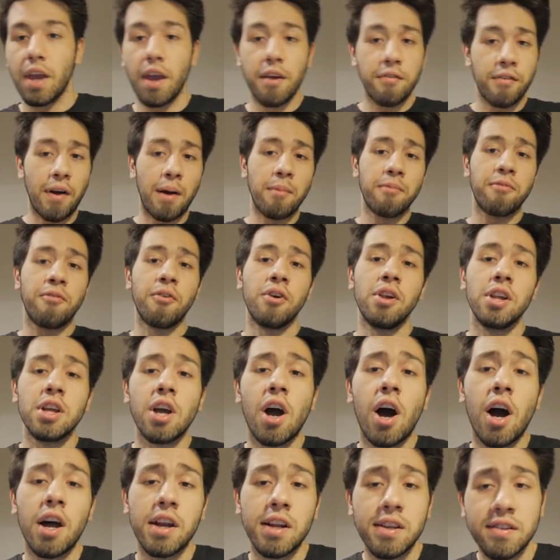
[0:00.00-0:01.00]
If I'm fully
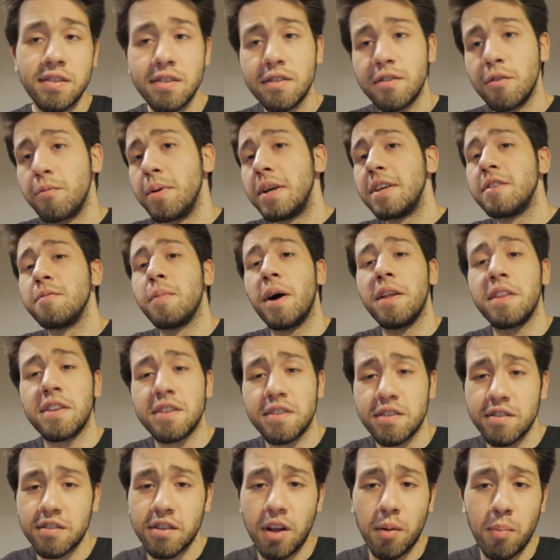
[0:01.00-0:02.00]
honest, the reason why
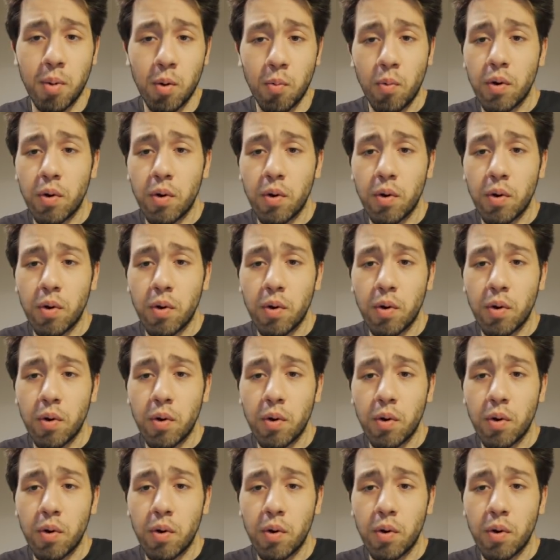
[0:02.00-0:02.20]
this is number